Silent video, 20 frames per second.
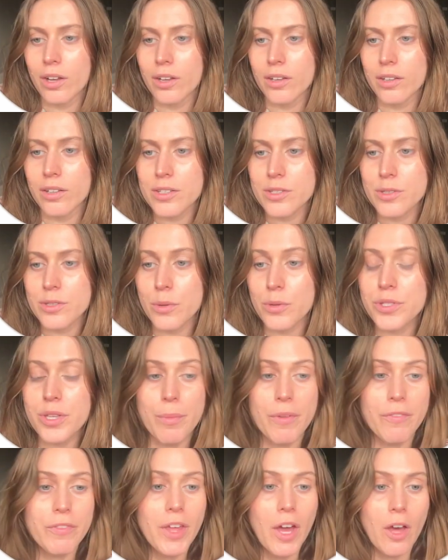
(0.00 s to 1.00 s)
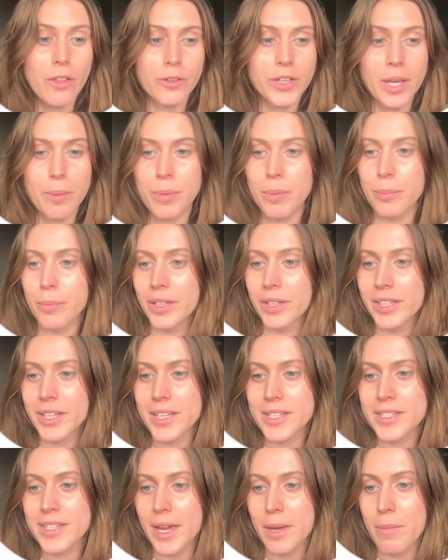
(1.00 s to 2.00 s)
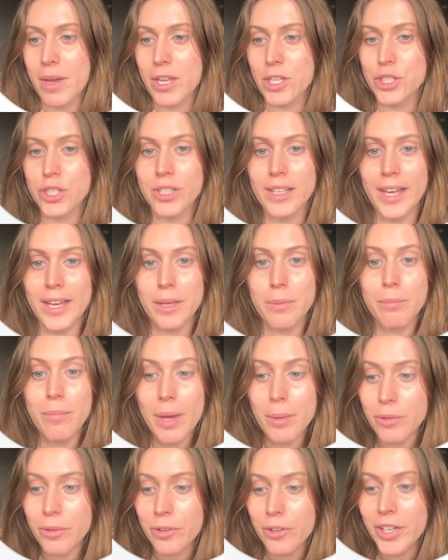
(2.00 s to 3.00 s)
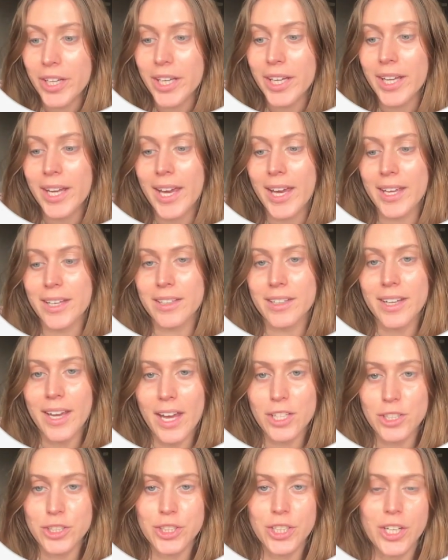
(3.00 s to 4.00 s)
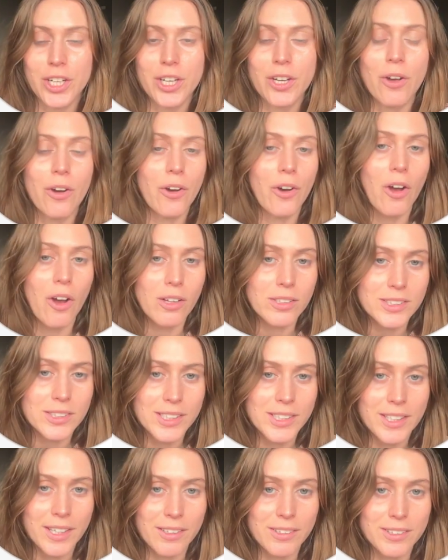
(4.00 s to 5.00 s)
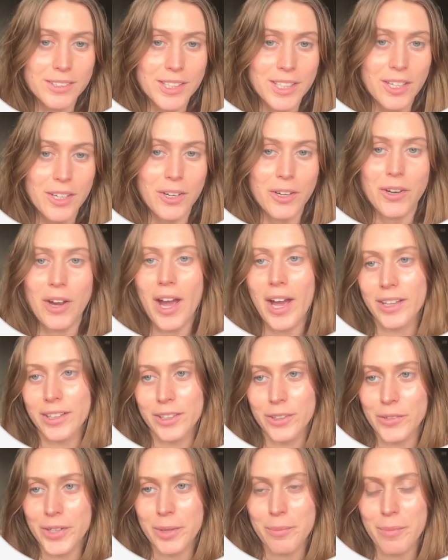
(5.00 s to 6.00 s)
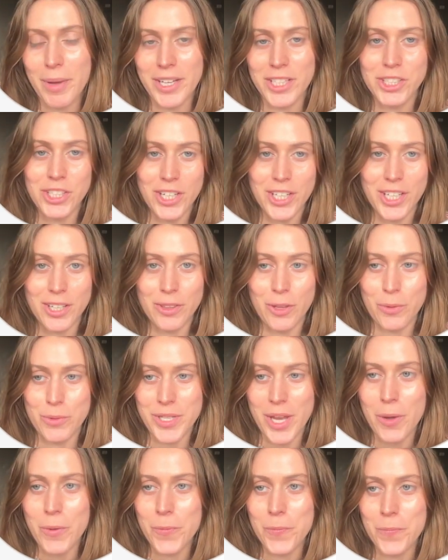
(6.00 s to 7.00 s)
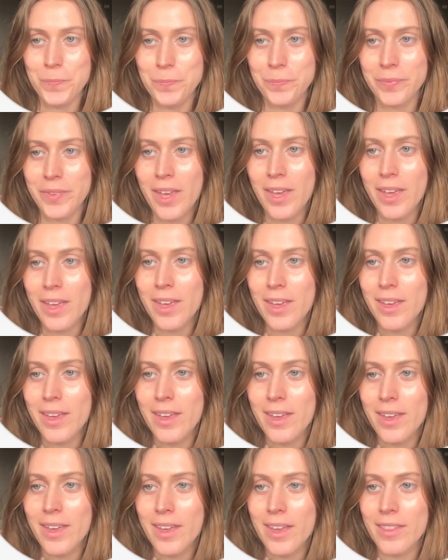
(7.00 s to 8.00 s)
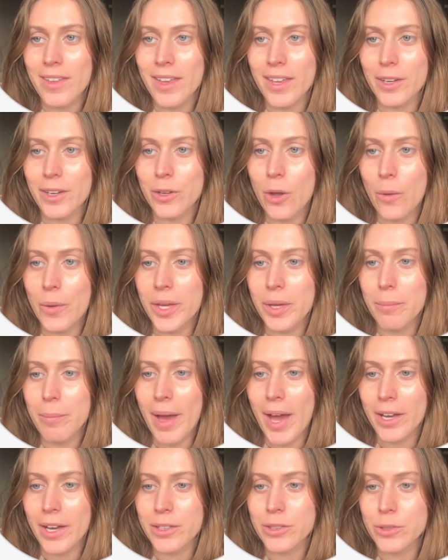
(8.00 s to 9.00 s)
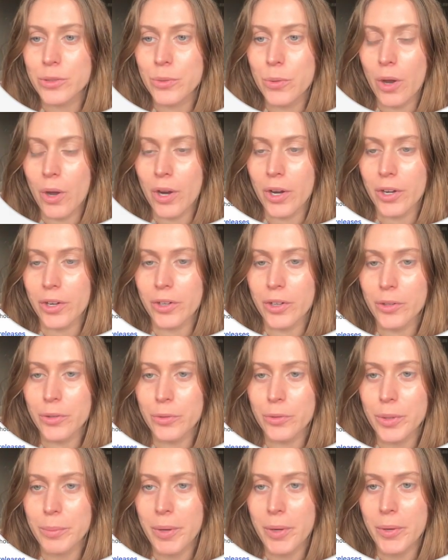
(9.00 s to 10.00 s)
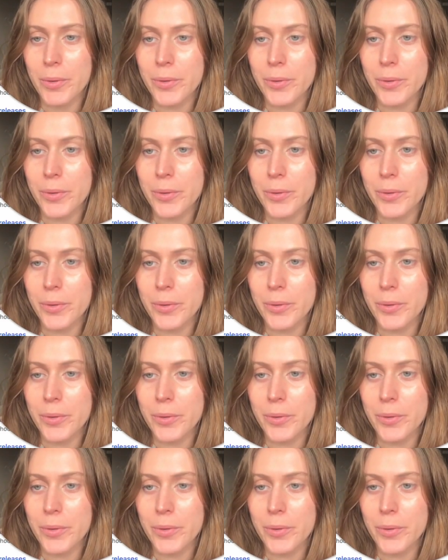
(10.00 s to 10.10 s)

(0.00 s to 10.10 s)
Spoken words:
So some of the other capabilities I mentioned, like memory and caching, are all detailed here. Highly recommend checking those out. And then going back to our repo.